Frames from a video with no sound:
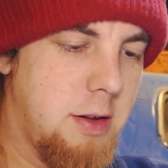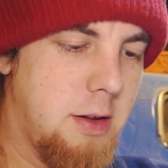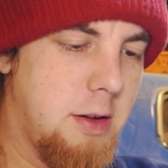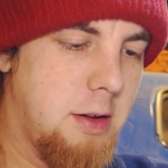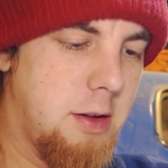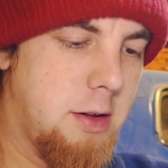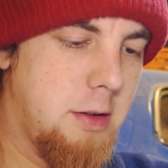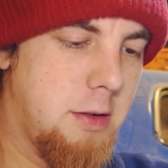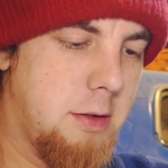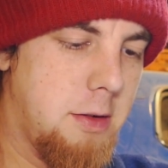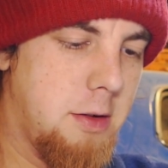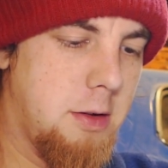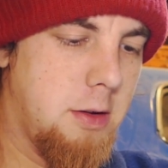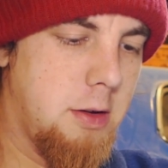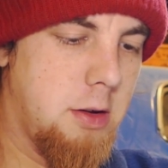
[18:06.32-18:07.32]

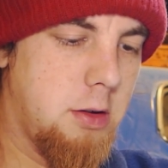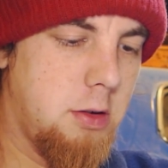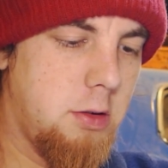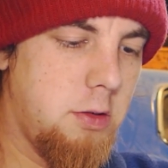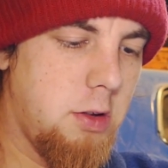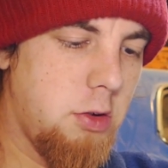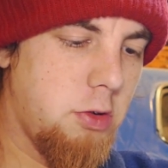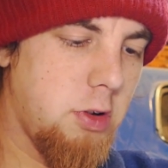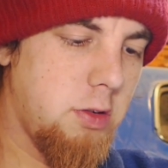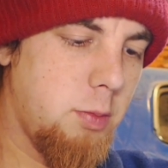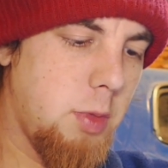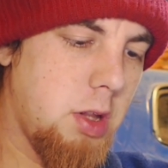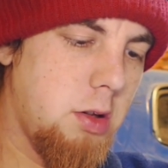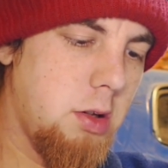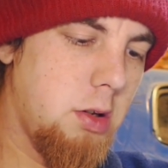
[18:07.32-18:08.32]
It does interest
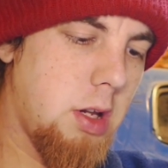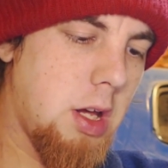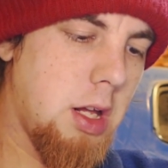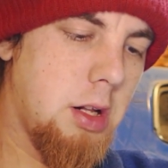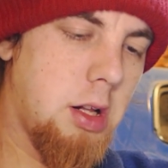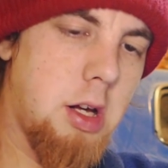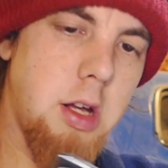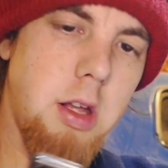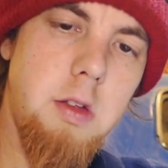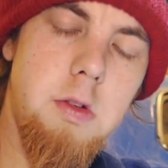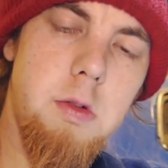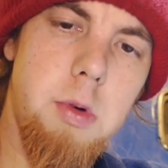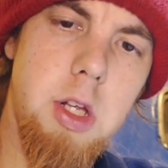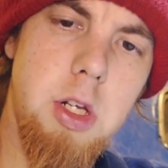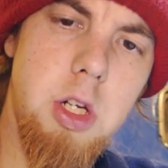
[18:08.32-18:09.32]
me that headlight
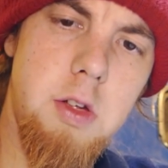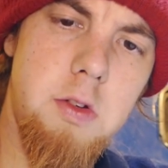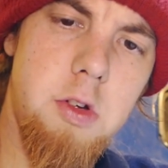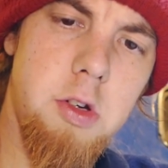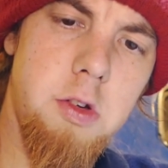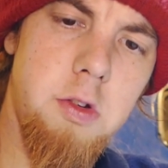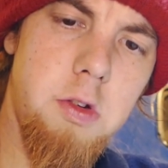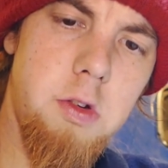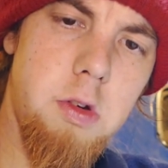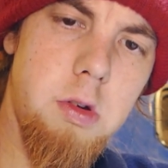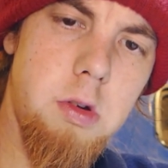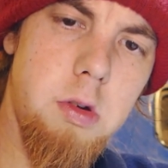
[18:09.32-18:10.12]
switch is just